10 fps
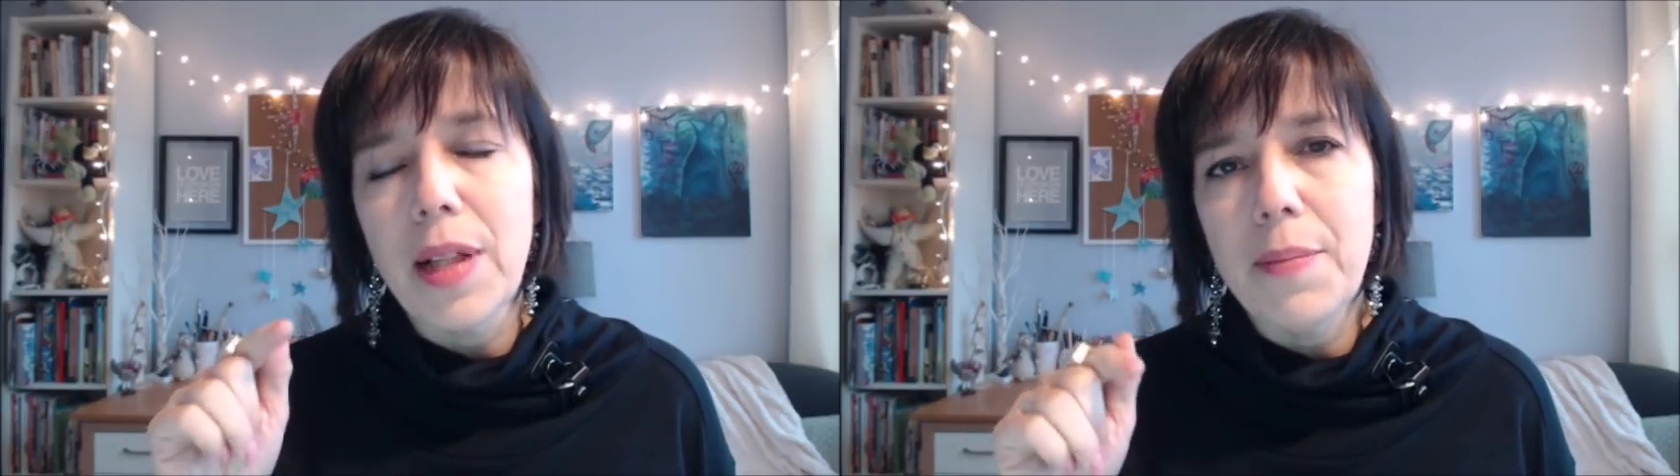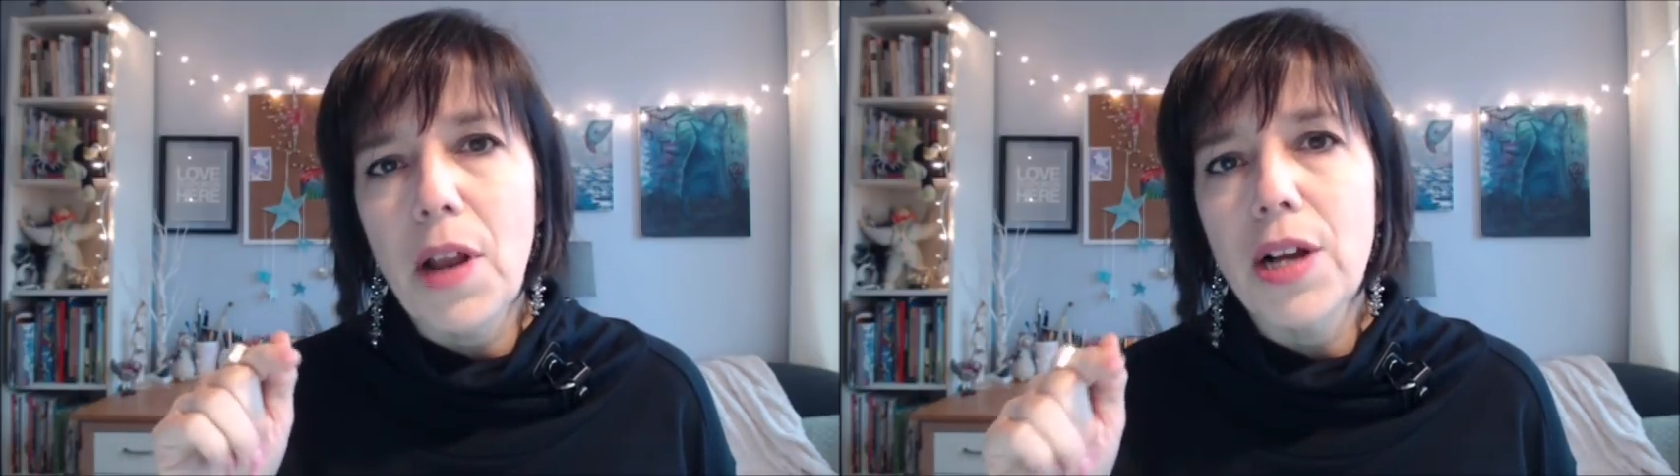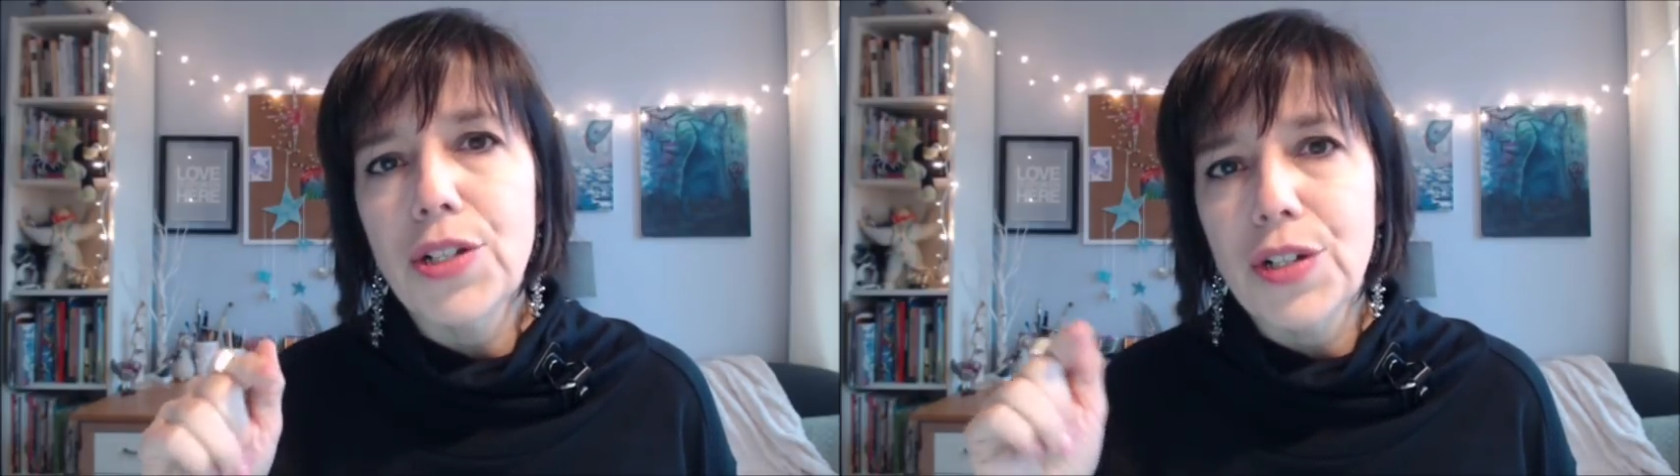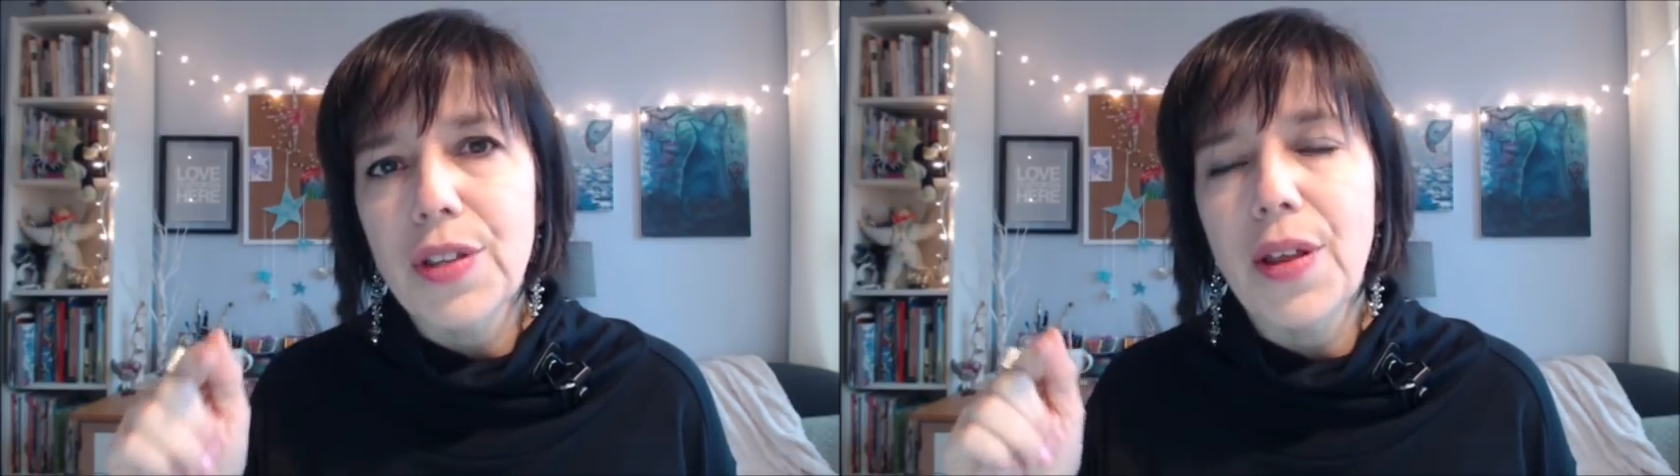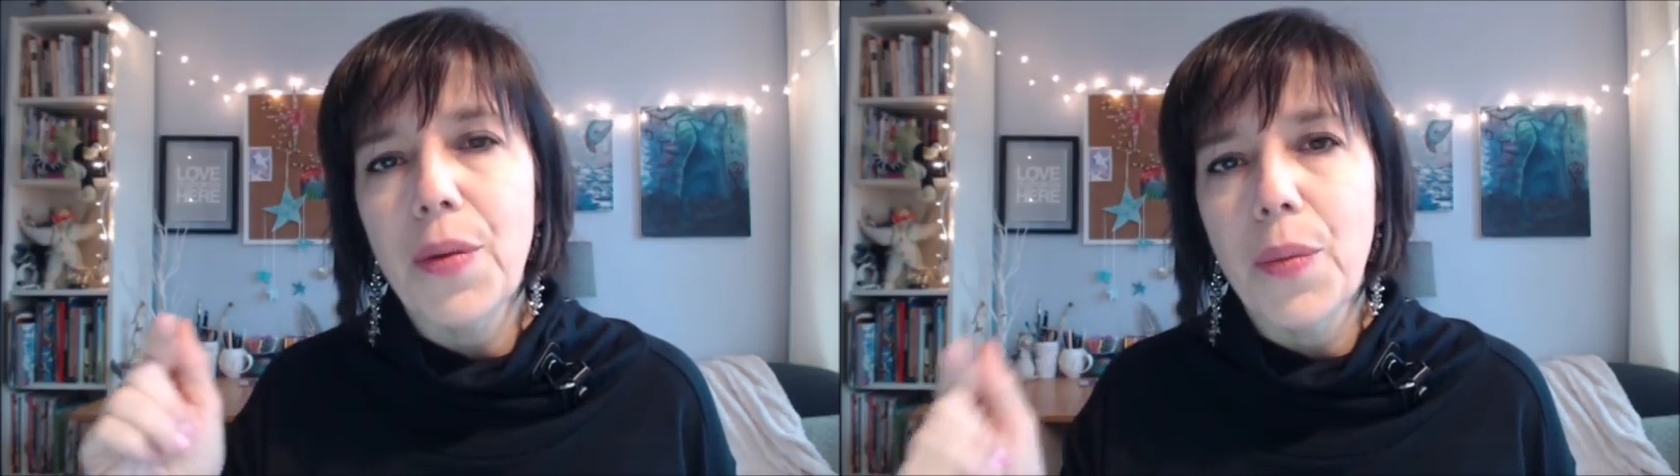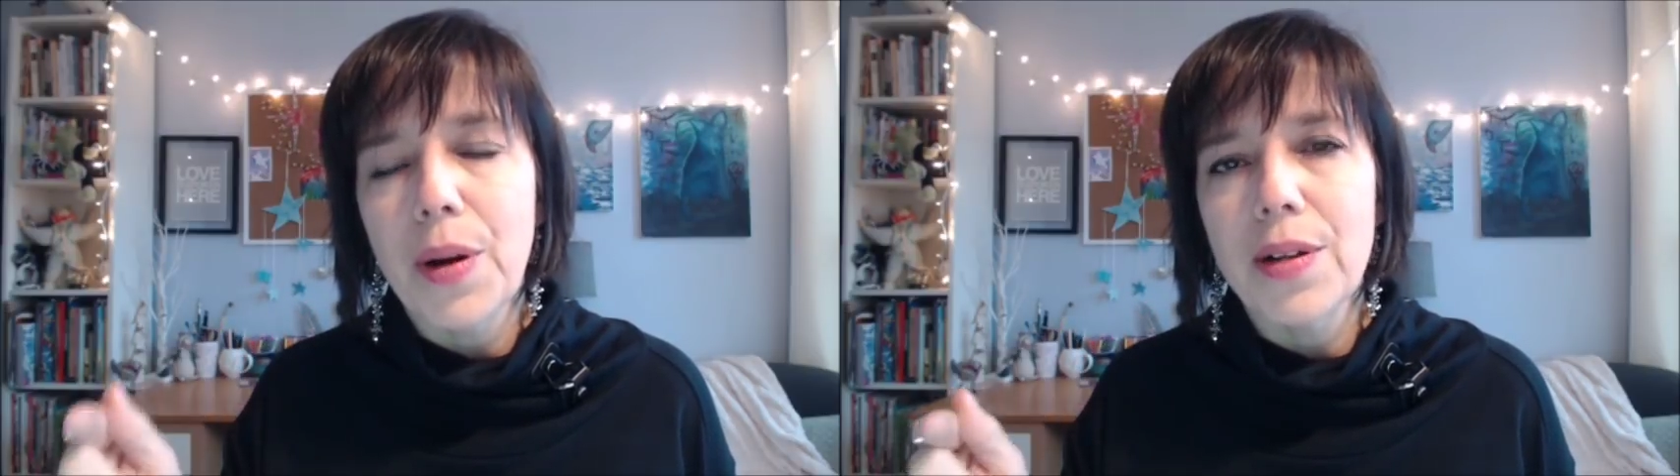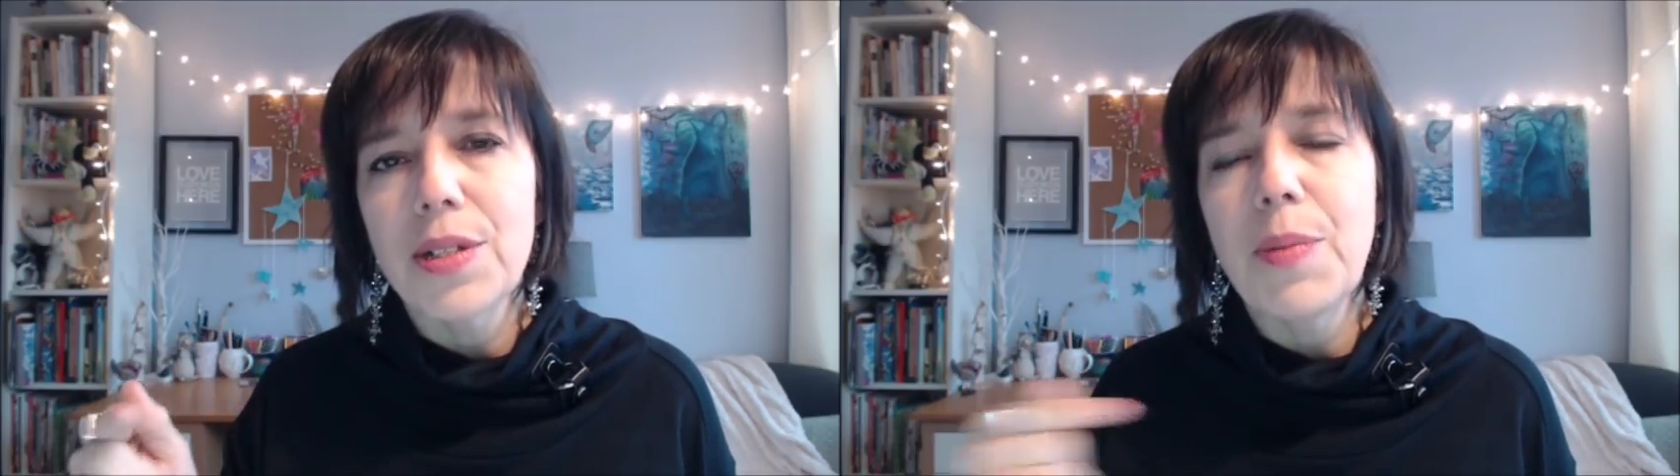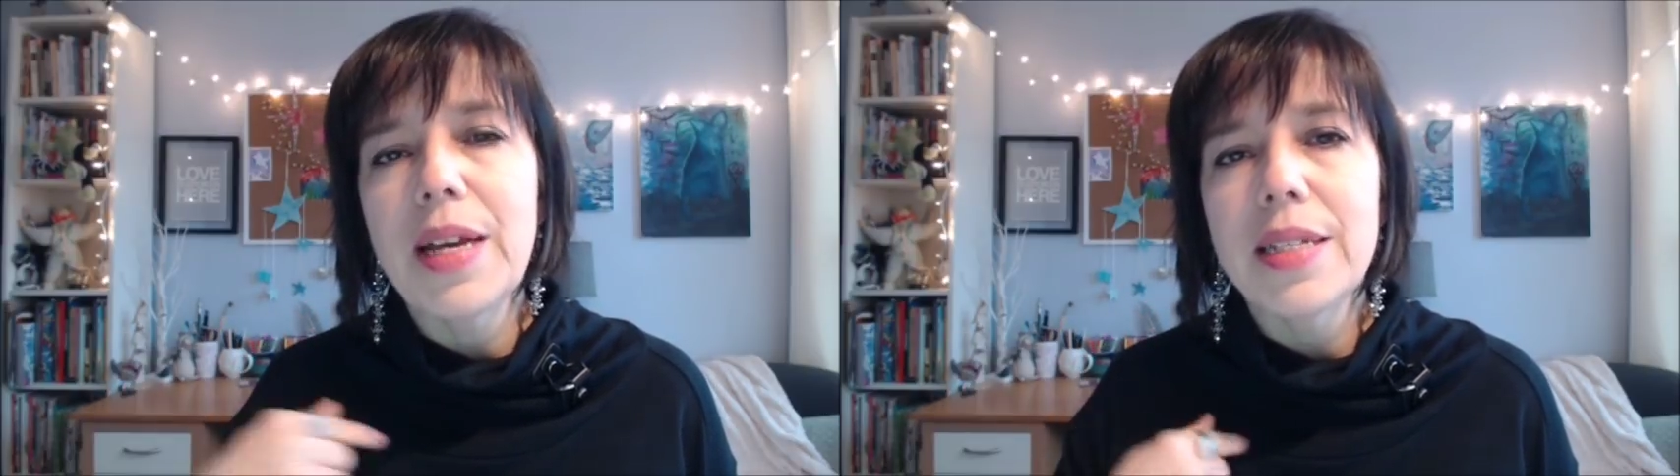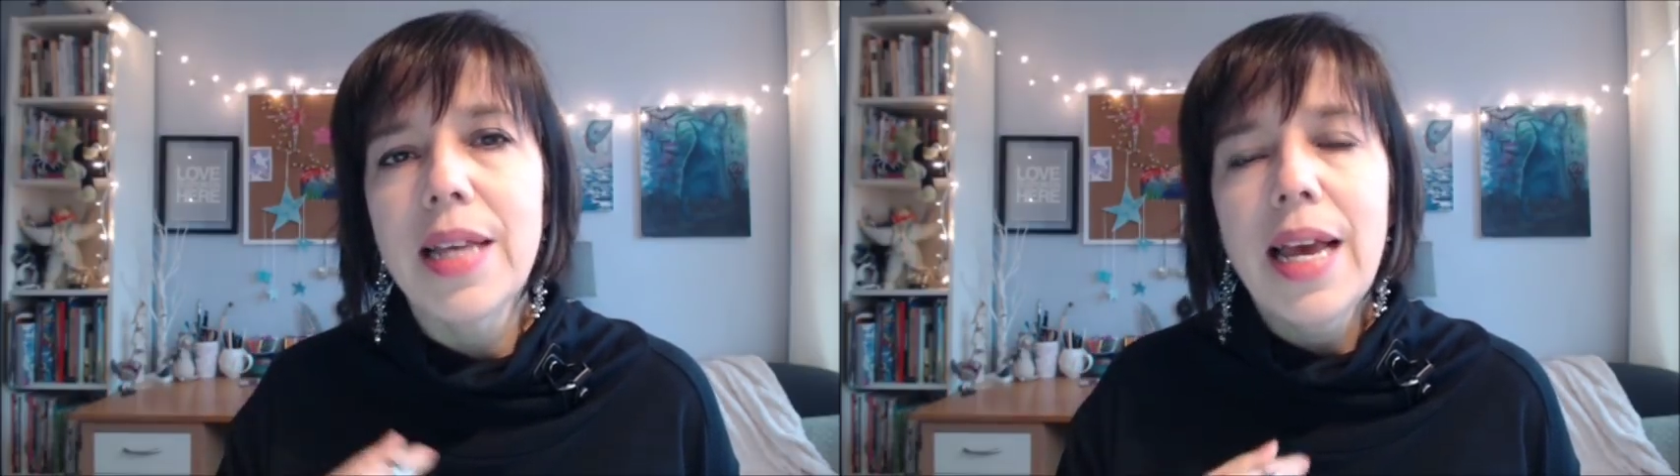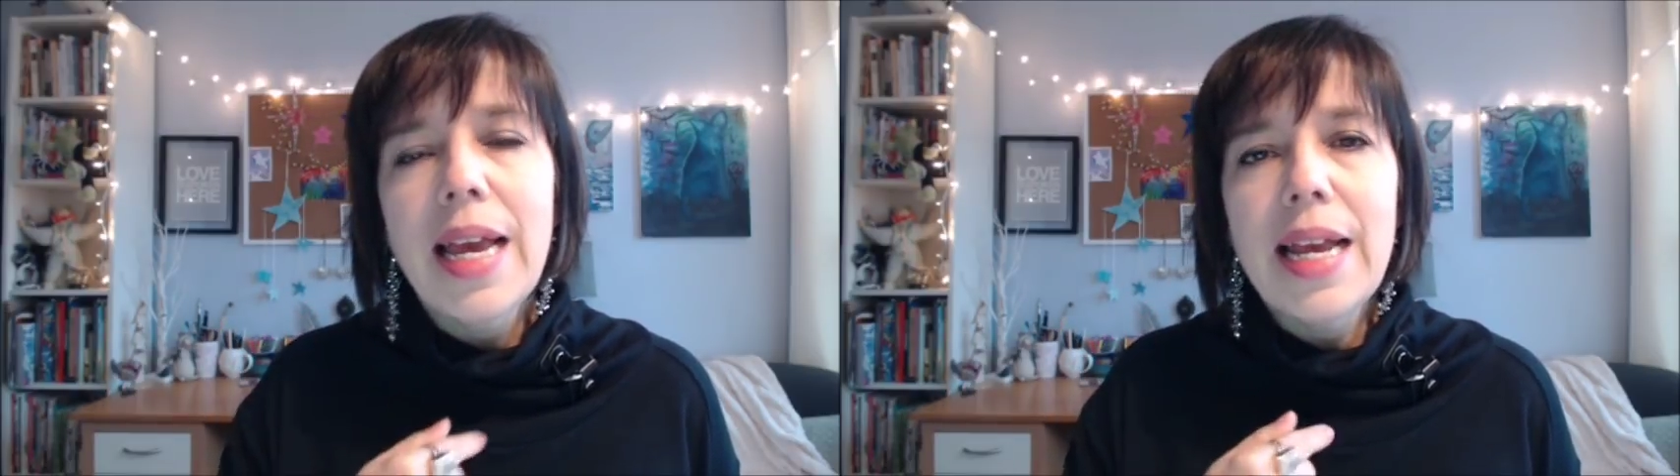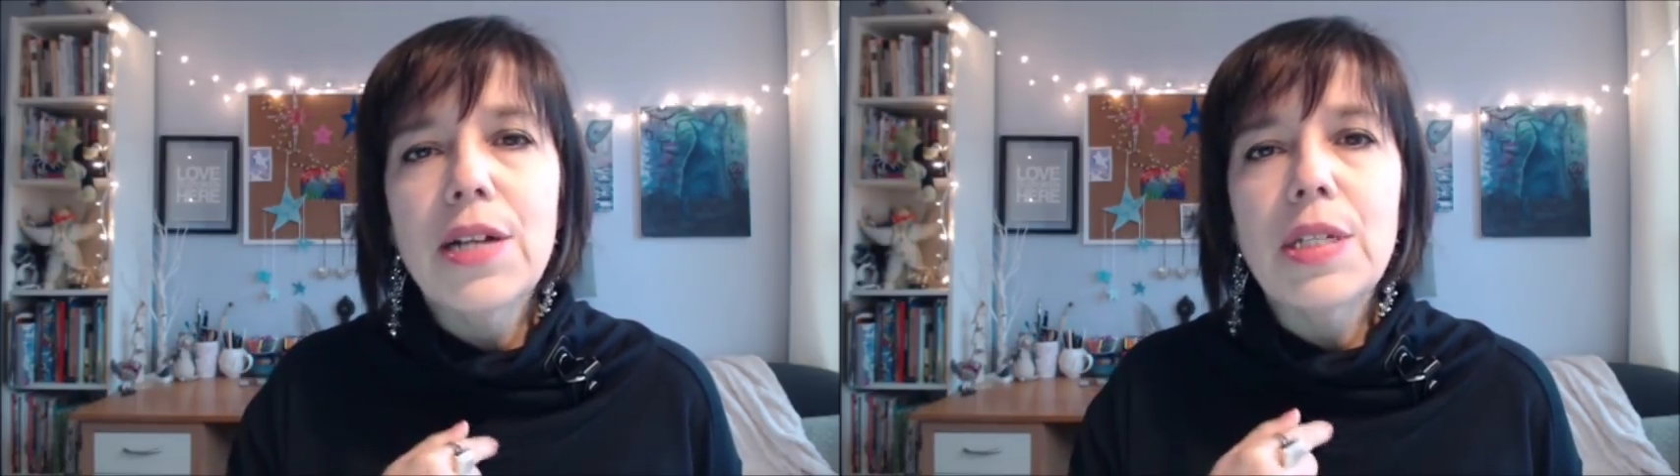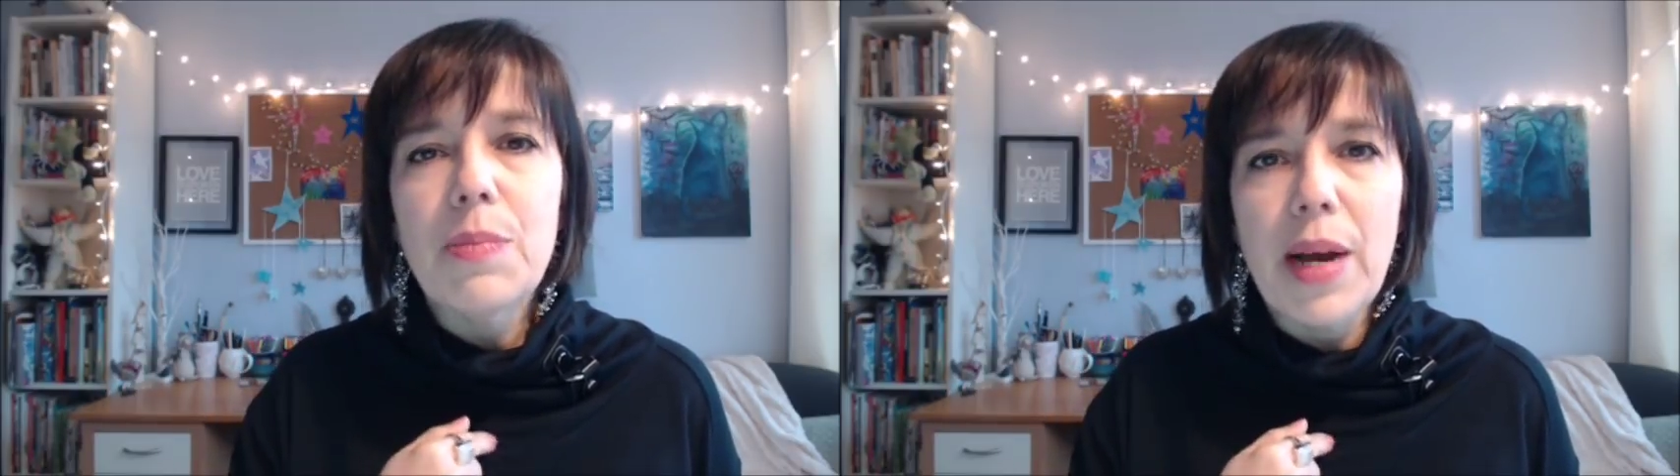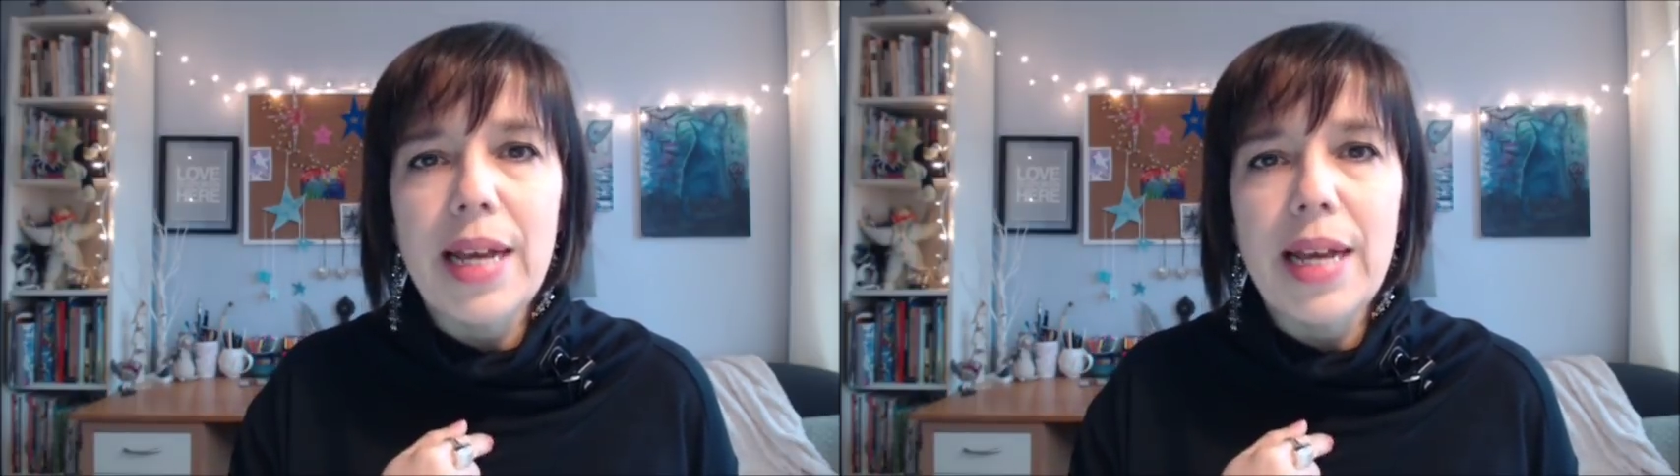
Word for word: I'm not sure that it works, because here's my